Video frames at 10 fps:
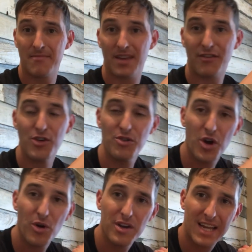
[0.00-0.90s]
If you
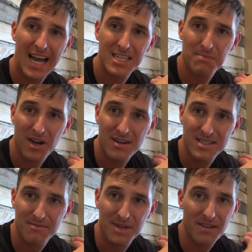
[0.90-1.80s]
know your cash
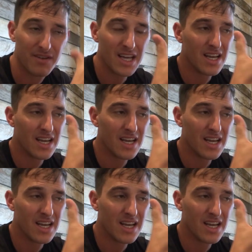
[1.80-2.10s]
buyers, I mean, if